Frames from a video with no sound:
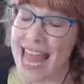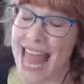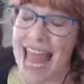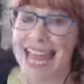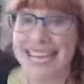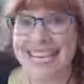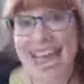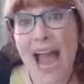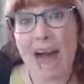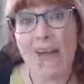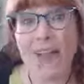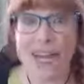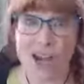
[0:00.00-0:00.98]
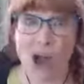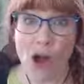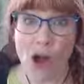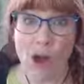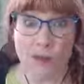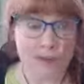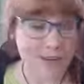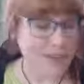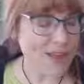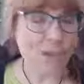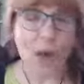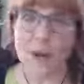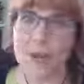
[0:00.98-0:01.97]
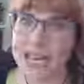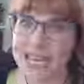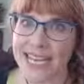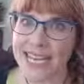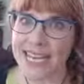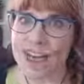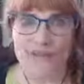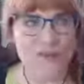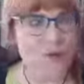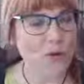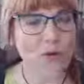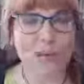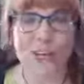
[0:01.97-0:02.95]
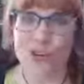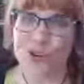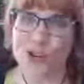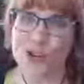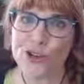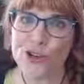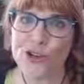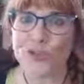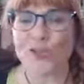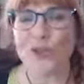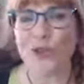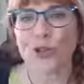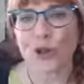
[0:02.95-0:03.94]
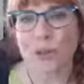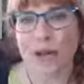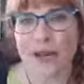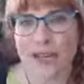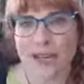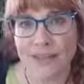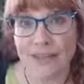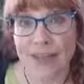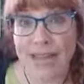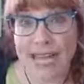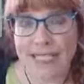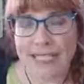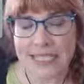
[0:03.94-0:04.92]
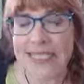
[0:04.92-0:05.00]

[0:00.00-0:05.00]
and now they know that if they want to make a gift or read your news or learn about an event,